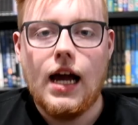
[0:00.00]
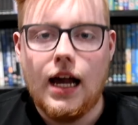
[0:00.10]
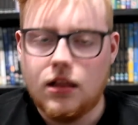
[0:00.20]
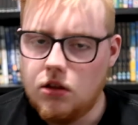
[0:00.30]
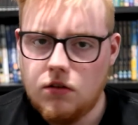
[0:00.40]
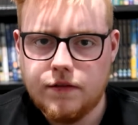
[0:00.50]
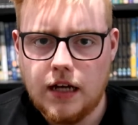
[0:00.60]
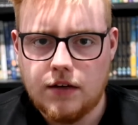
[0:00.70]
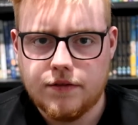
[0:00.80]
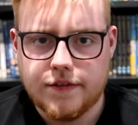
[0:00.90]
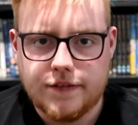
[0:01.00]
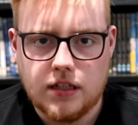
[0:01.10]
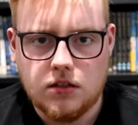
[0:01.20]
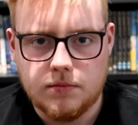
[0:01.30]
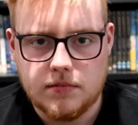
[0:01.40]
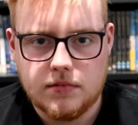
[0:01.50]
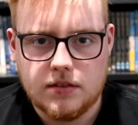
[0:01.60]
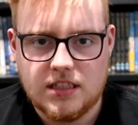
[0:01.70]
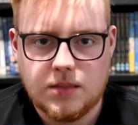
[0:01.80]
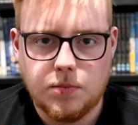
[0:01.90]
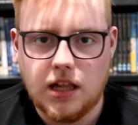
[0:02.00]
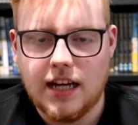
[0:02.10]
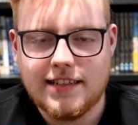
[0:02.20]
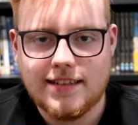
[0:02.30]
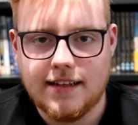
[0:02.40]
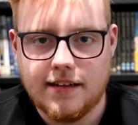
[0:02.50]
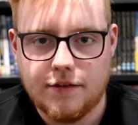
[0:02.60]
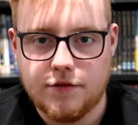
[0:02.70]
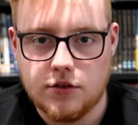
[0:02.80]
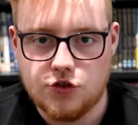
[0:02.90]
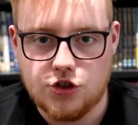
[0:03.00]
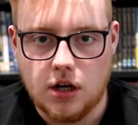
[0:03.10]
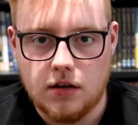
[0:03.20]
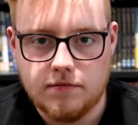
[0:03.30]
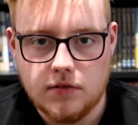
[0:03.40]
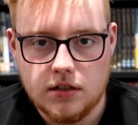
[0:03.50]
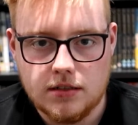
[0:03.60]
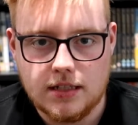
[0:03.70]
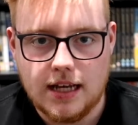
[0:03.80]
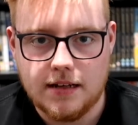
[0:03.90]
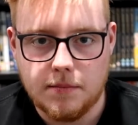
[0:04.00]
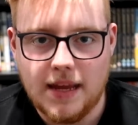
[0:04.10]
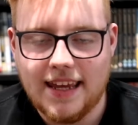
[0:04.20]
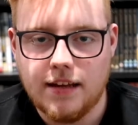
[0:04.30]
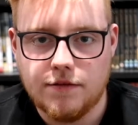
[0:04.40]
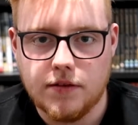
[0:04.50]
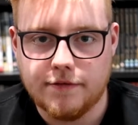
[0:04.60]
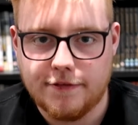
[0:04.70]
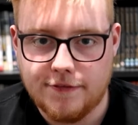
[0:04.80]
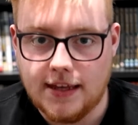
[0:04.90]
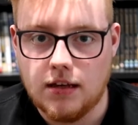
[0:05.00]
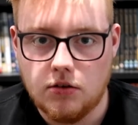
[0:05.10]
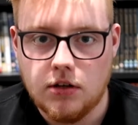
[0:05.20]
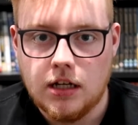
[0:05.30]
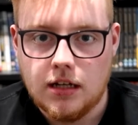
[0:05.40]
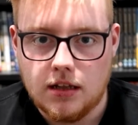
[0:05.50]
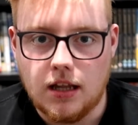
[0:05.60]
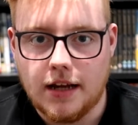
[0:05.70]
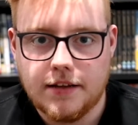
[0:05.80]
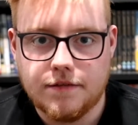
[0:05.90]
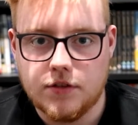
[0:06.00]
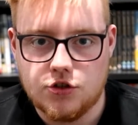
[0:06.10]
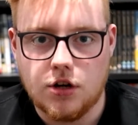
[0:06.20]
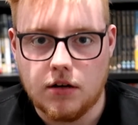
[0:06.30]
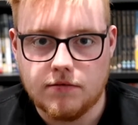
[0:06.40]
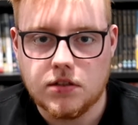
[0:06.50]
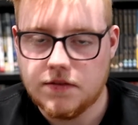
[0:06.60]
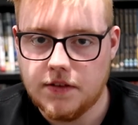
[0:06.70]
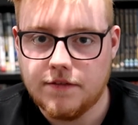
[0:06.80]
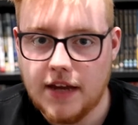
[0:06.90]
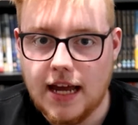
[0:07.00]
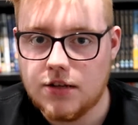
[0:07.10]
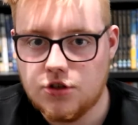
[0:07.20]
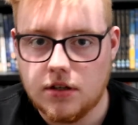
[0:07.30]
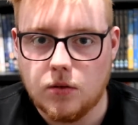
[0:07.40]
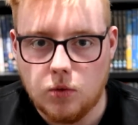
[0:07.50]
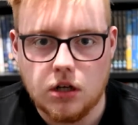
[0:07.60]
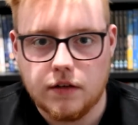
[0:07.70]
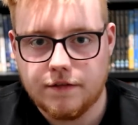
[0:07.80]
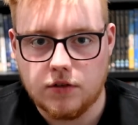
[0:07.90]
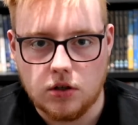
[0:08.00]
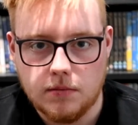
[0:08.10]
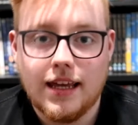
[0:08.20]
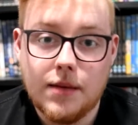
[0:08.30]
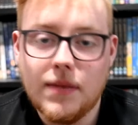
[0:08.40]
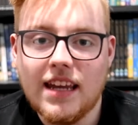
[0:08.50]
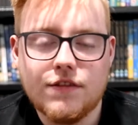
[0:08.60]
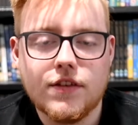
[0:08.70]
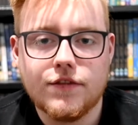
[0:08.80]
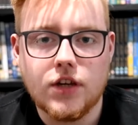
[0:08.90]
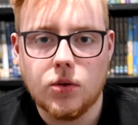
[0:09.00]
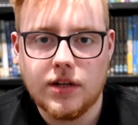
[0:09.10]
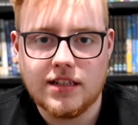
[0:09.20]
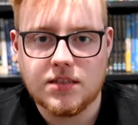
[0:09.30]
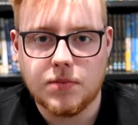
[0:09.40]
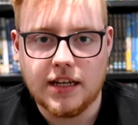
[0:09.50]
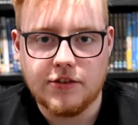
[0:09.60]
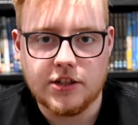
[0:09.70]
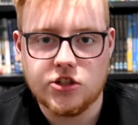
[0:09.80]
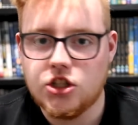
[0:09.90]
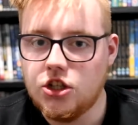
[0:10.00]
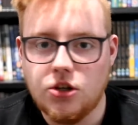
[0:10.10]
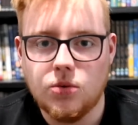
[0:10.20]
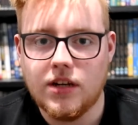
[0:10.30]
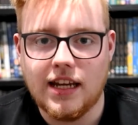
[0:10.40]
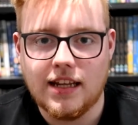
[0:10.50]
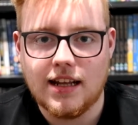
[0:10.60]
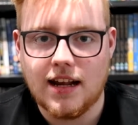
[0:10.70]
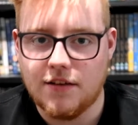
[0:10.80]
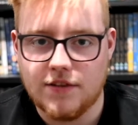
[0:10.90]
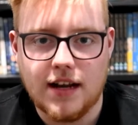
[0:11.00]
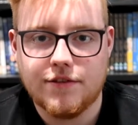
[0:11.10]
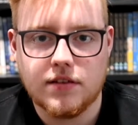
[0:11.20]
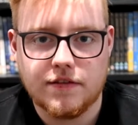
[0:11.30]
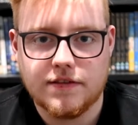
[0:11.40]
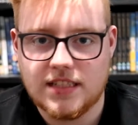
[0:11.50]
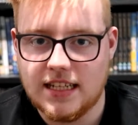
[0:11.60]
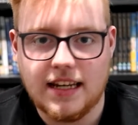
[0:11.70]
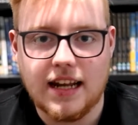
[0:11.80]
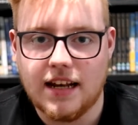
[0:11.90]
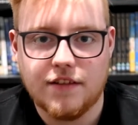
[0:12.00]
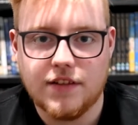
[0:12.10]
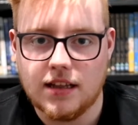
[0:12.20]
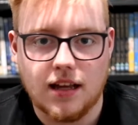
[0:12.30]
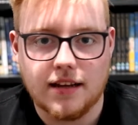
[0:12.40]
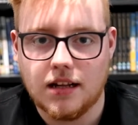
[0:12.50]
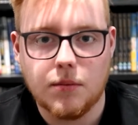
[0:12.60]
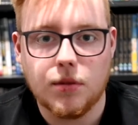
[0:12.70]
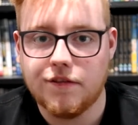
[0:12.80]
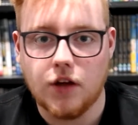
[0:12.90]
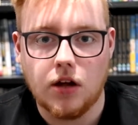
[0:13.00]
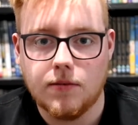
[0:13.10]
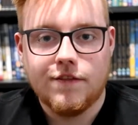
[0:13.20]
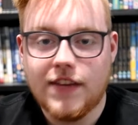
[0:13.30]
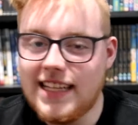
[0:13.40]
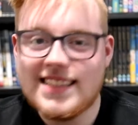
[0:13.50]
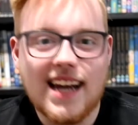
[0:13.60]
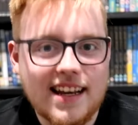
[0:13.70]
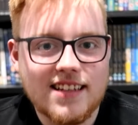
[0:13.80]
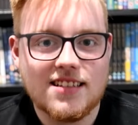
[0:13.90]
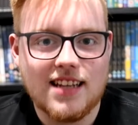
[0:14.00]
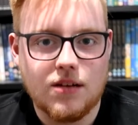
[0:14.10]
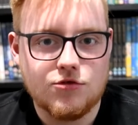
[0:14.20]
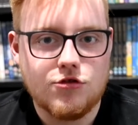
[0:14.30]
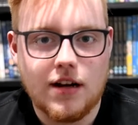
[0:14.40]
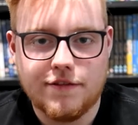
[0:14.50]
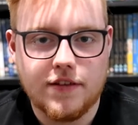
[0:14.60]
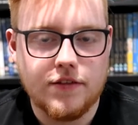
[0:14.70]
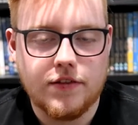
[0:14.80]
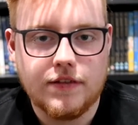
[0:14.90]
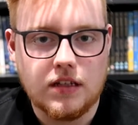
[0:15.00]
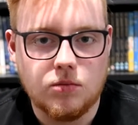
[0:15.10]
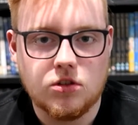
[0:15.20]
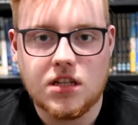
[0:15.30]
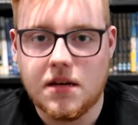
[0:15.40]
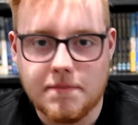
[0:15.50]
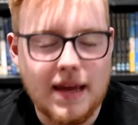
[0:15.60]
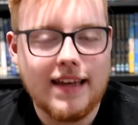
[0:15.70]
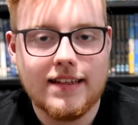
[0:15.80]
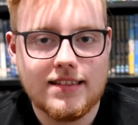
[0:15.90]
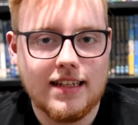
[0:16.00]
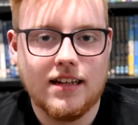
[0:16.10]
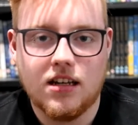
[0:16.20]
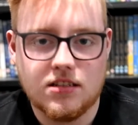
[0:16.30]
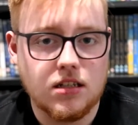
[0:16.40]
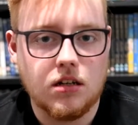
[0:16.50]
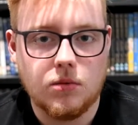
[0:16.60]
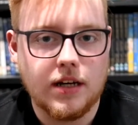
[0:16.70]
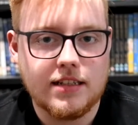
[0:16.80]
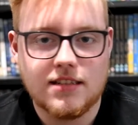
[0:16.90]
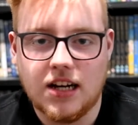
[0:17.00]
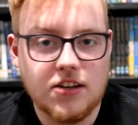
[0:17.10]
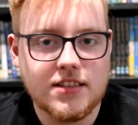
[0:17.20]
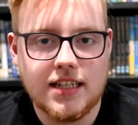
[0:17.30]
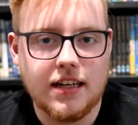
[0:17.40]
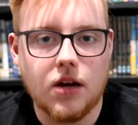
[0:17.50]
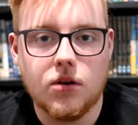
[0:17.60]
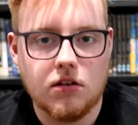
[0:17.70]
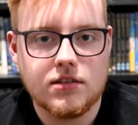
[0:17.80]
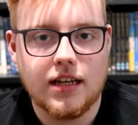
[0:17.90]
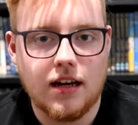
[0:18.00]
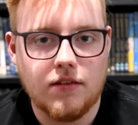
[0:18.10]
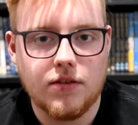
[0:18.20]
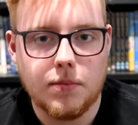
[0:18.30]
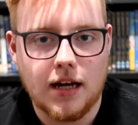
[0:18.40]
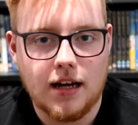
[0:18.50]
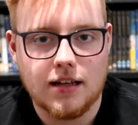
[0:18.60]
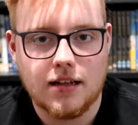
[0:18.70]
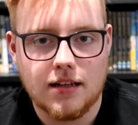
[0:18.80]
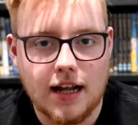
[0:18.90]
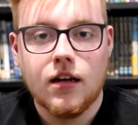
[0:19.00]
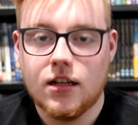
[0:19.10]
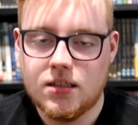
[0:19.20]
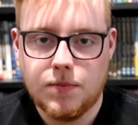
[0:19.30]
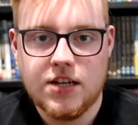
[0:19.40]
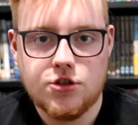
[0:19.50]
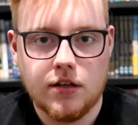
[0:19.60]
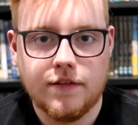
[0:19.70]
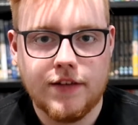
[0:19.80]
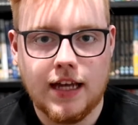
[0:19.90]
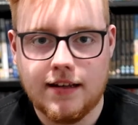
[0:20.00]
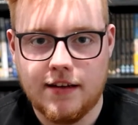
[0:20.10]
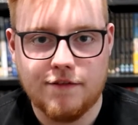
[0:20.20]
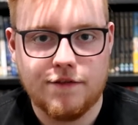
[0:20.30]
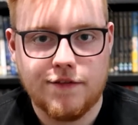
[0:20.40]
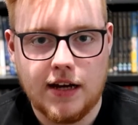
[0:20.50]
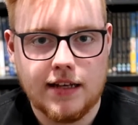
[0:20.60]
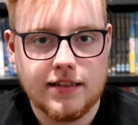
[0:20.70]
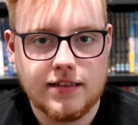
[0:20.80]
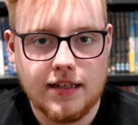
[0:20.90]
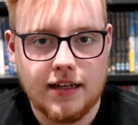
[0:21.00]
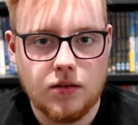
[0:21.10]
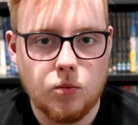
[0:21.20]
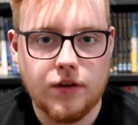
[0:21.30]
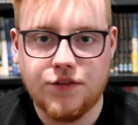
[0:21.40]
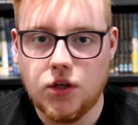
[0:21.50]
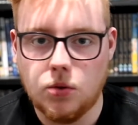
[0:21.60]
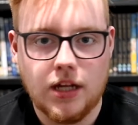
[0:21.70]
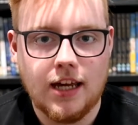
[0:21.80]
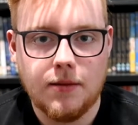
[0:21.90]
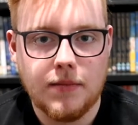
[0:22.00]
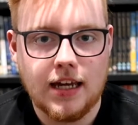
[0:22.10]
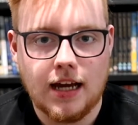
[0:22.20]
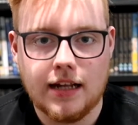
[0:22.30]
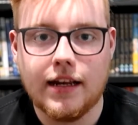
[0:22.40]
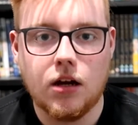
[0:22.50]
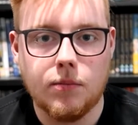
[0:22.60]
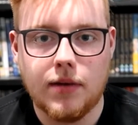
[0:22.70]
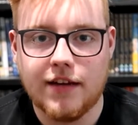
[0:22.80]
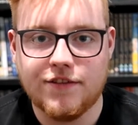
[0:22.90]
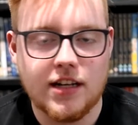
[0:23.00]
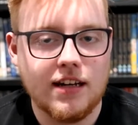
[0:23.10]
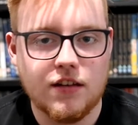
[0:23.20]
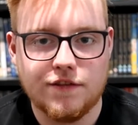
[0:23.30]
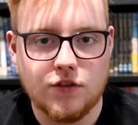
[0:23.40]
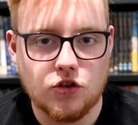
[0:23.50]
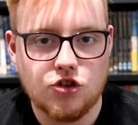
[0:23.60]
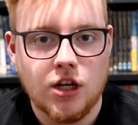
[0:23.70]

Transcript: I love how the film spliced in different genres and made them feel like the genres that they actually were from. It made the viewing experience unique, and I've never seen anything like it before. The entire soundtrack for the film was amazing as always. Tarantino knocked it out of the park again. Especially the ending fight scene with You Keep Me Hanging On by Vanilla Fudge.